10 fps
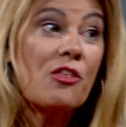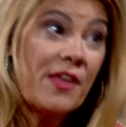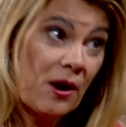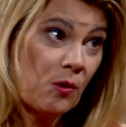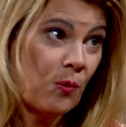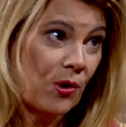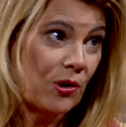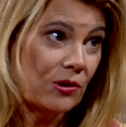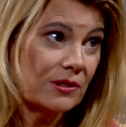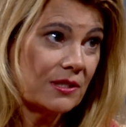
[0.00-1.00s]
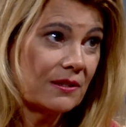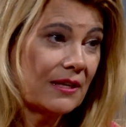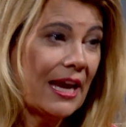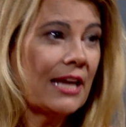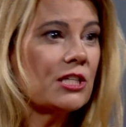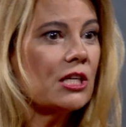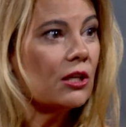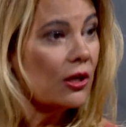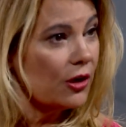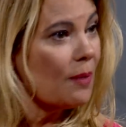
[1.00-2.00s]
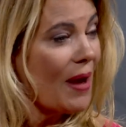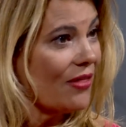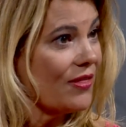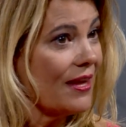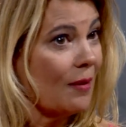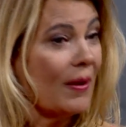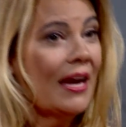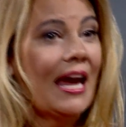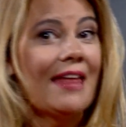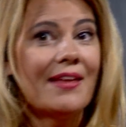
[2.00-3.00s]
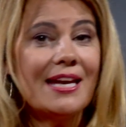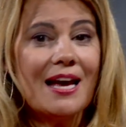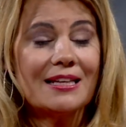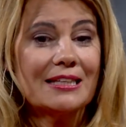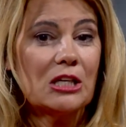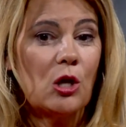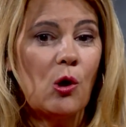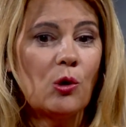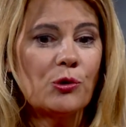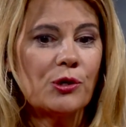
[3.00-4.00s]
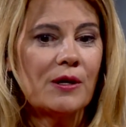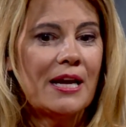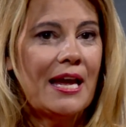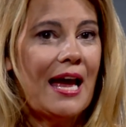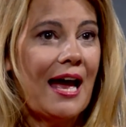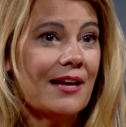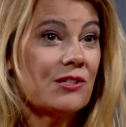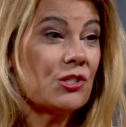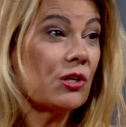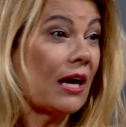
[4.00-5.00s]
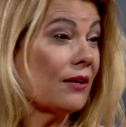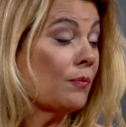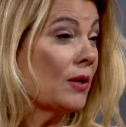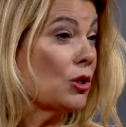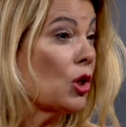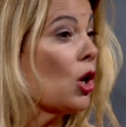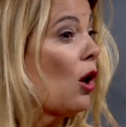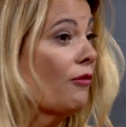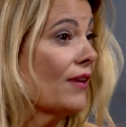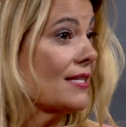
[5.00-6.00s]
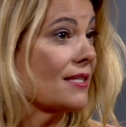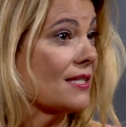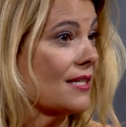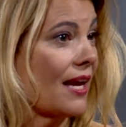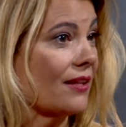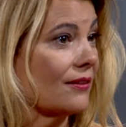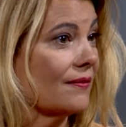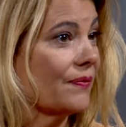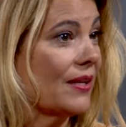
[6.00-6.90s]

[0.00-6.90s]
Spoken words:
go into their world and to learn about them. And then he got a little older. We took golf lessons together.